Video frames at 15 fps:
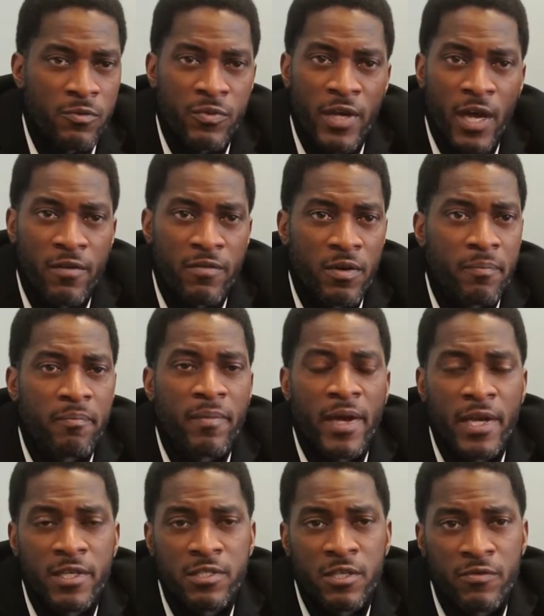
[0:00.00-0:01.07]
We have an
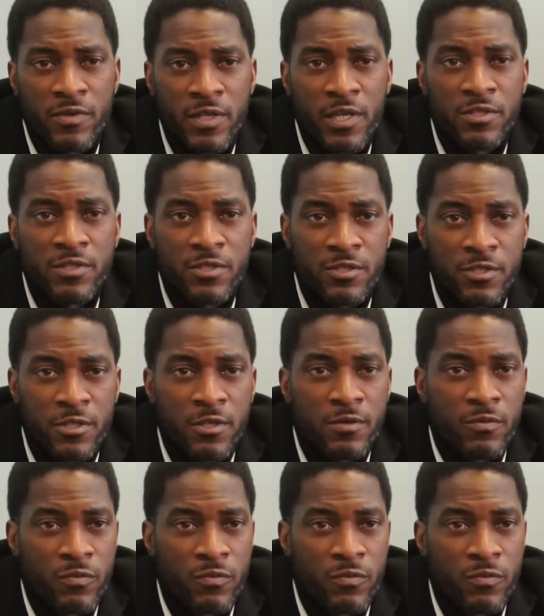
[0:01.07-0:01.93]
amazing relationship